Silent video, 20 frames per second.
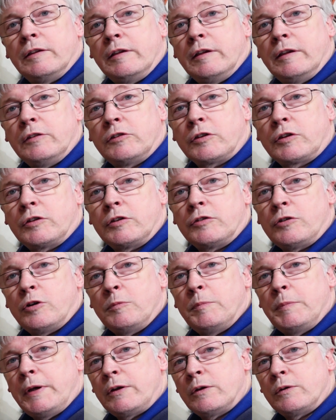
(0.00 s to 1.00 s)
It's a
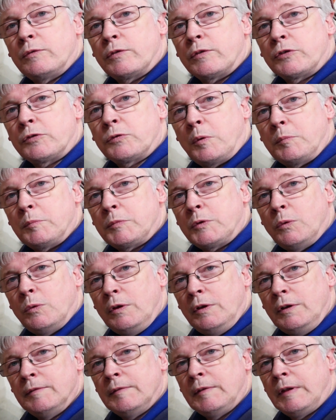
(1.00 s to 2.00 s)
control panel for a swamp
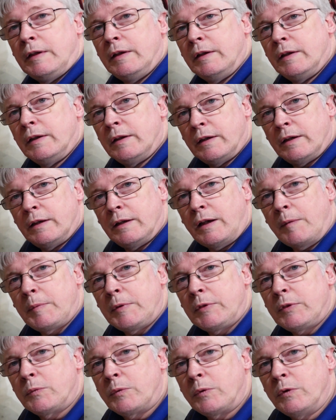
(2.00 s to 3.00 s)
cooler up
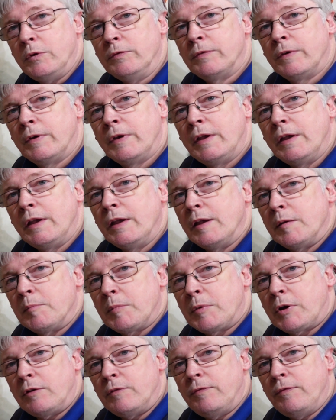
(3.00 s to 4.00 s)
in the roof,
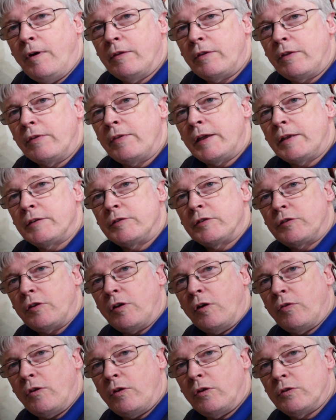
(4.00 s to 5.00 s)
but I find that just
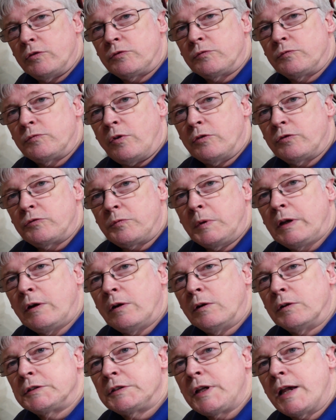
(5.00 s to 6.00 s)
on those really
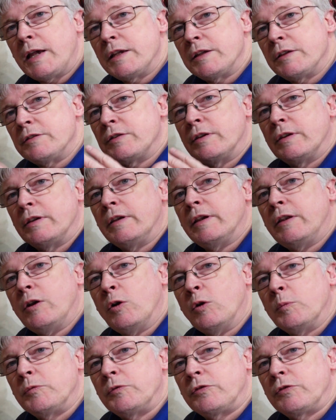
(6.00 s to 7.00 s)
hot days, it
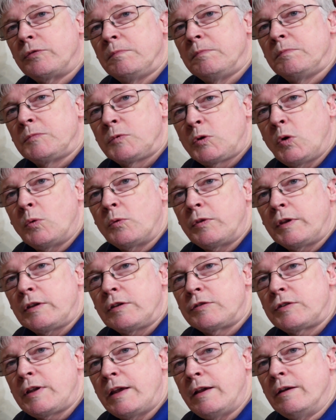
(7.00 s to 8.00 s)
helps cool
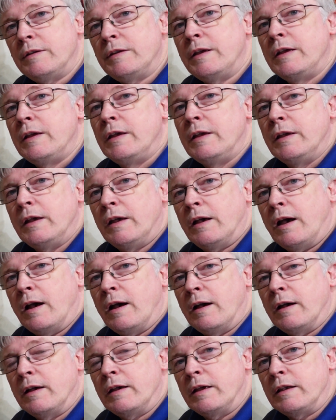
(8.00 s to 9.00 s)
things down.
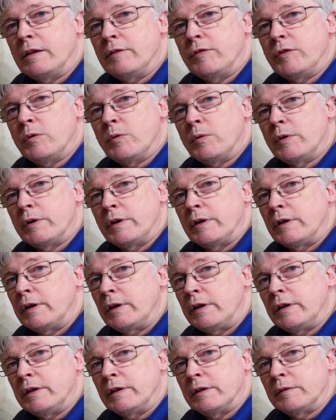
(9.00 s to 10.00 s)
And if you're in
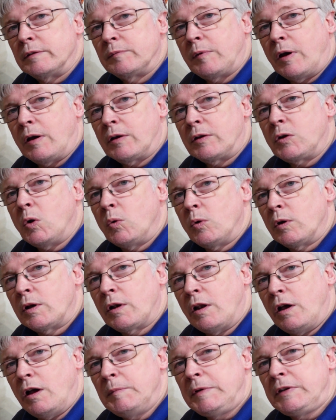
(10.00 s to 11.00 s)
a cooler
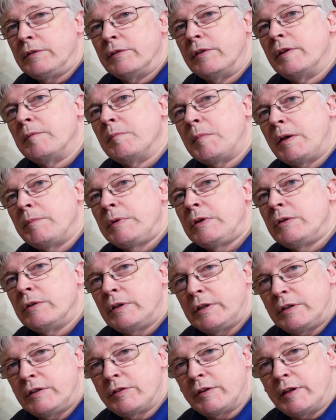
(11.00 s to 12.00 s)
climate, then maybe you
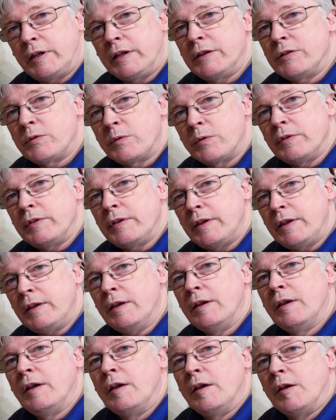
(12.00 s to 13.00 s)
need a heater in
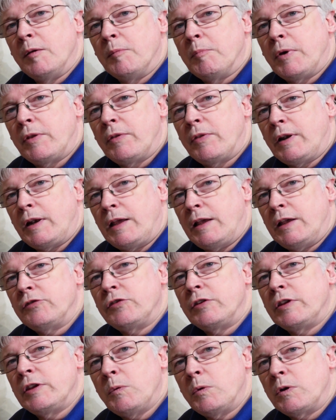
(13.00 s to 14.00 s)
there. But the
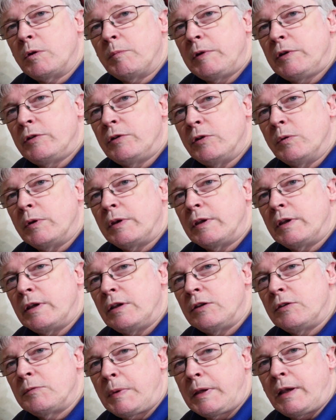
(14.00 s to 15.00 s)
last thing you want to be doing
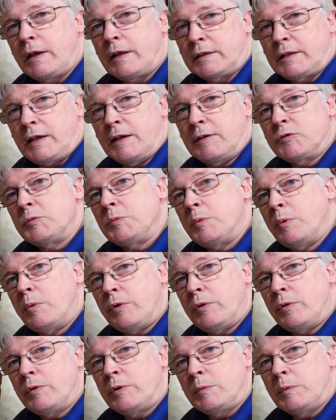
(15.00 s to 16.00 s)
is being uncomfortable
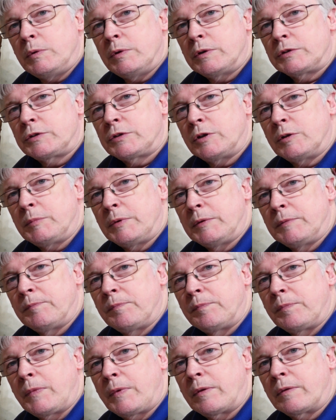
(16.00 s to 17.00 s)
when you're in a workshop,
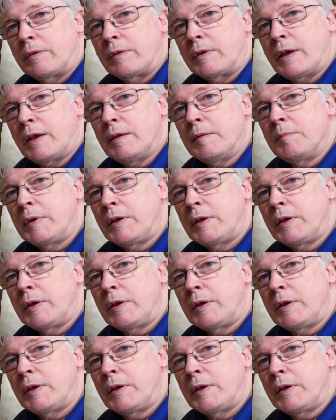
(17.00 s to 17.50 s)
okay?